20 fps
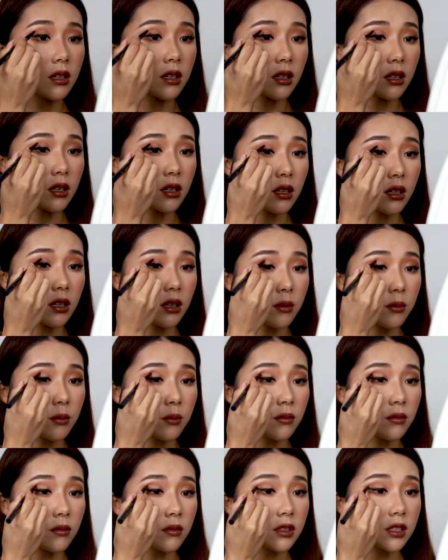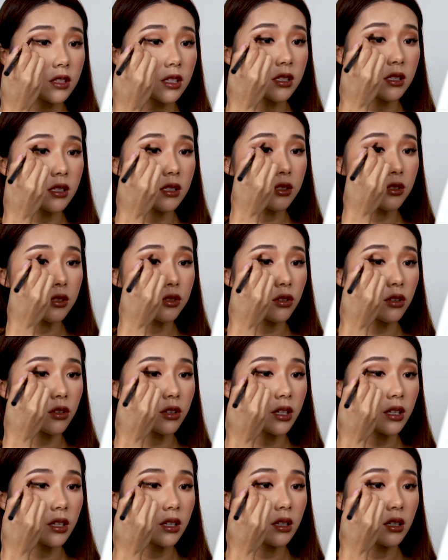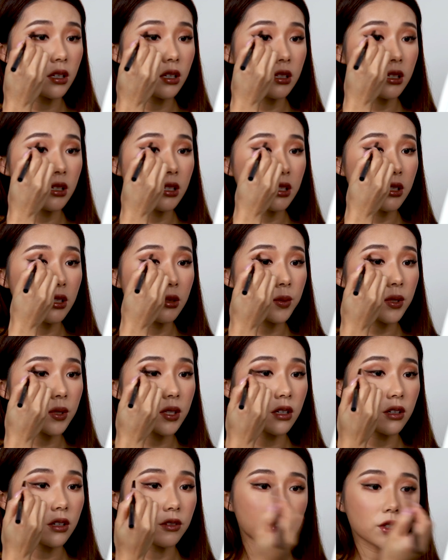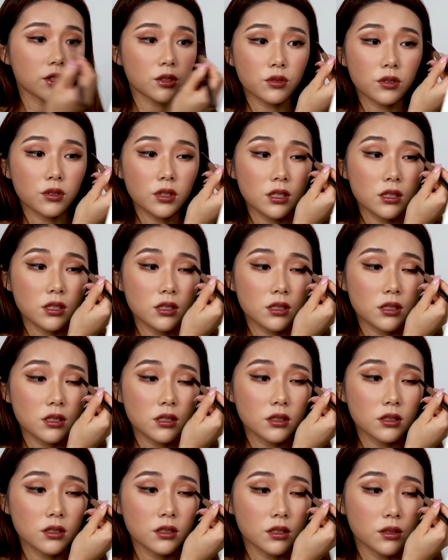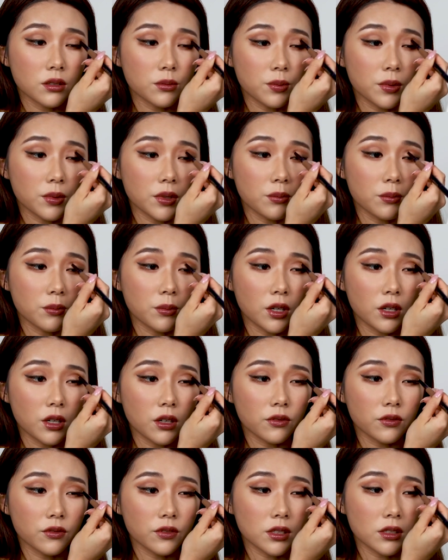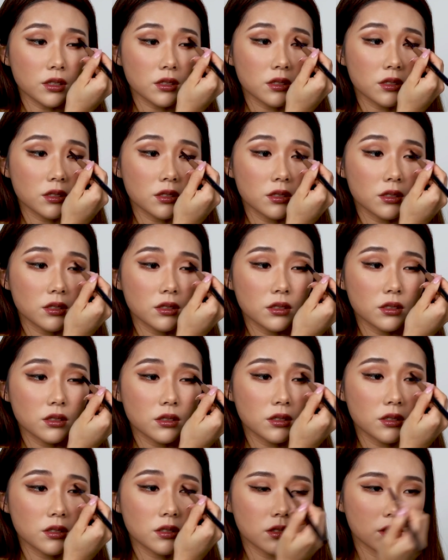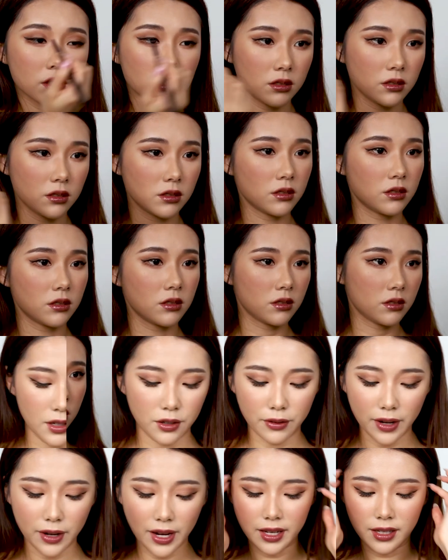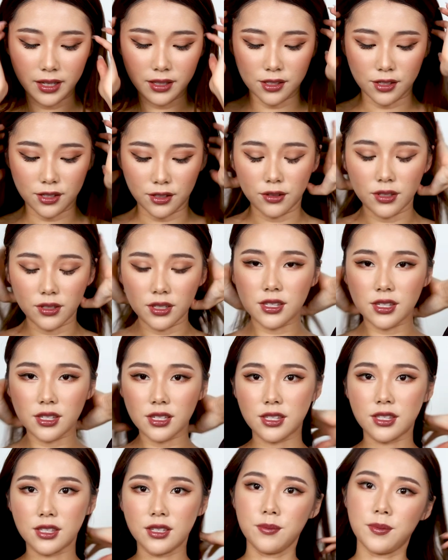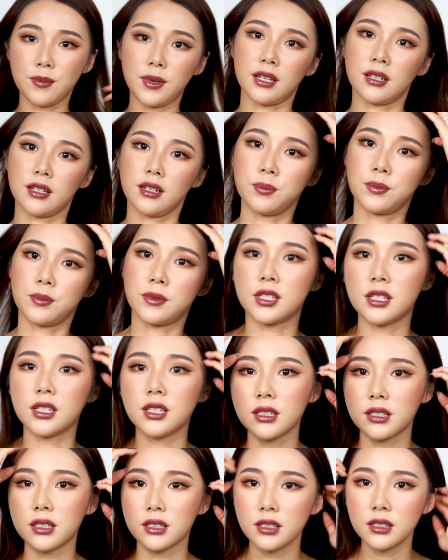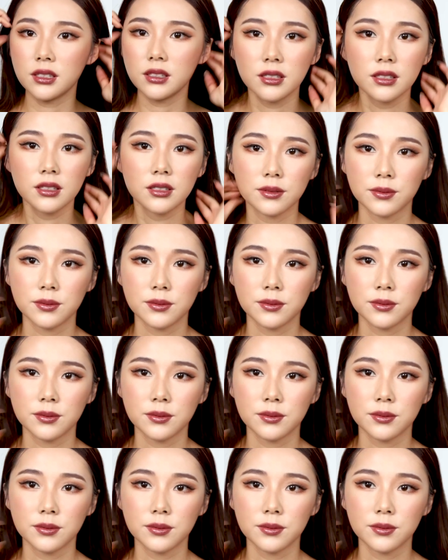And I am just drawing a little bit of the crease, a bit more obvious. Alright, so this is the makeup done.